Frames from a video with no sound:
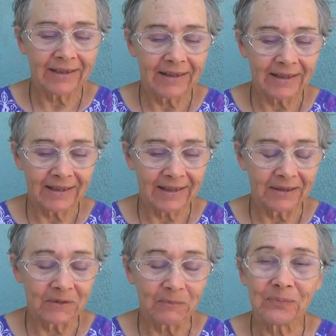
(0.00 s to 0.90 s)
The,
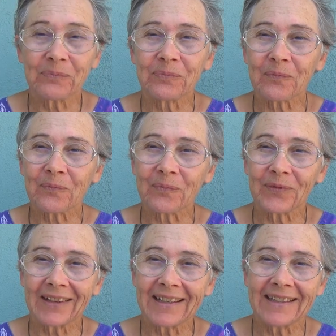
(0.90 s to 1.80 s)
um,
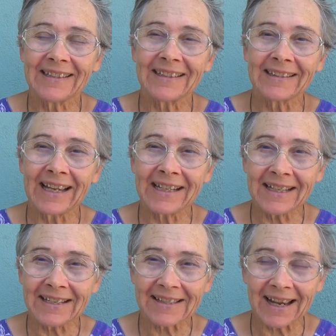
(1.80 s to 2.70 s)
the
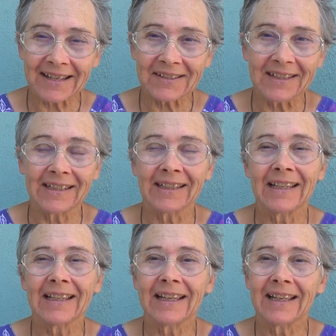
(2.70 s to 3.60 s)
lady is asking
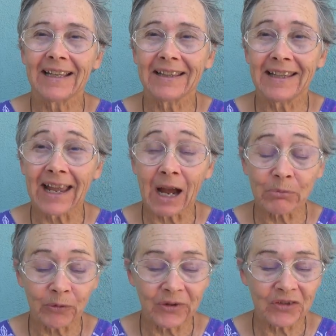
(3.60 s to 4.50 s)
the
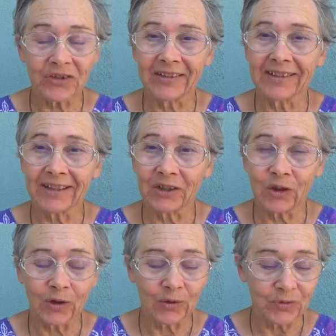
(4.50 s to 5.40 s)
apparition, the
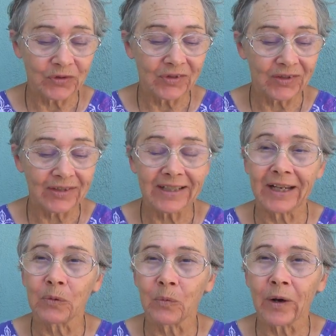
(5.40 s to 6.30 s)
ghost, she's
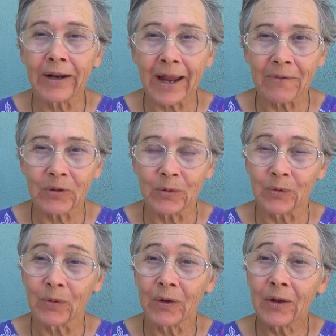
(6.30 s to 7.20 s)
saying, What have
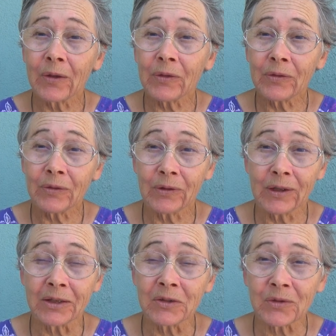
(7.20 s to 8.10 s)
you?
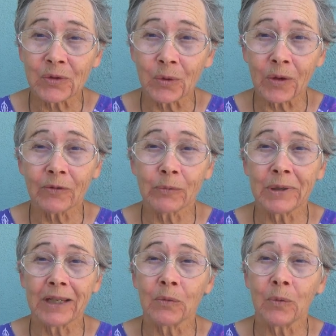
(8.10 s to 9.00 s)
in store for
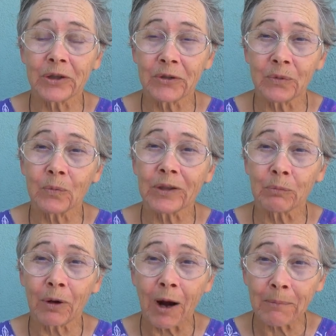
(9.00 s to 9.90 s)
me? What,
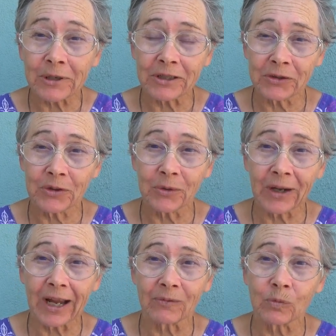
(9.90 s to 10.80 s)
what property do you
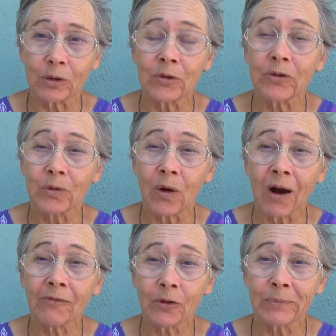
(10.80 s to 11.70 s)
have? What could you
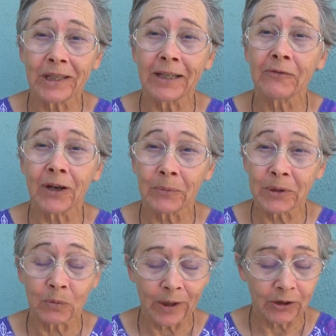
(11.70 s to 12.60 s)
offer me if I
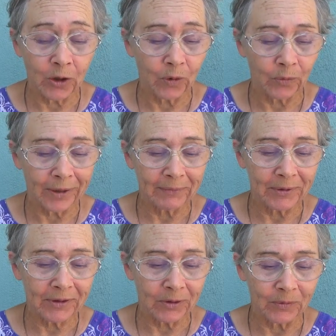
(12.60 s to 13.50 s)
were to go away
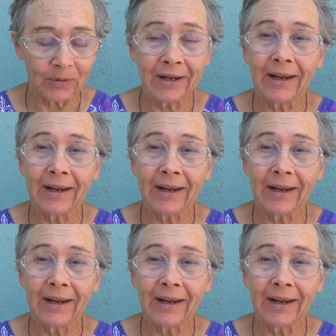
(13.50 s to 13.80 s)
with you?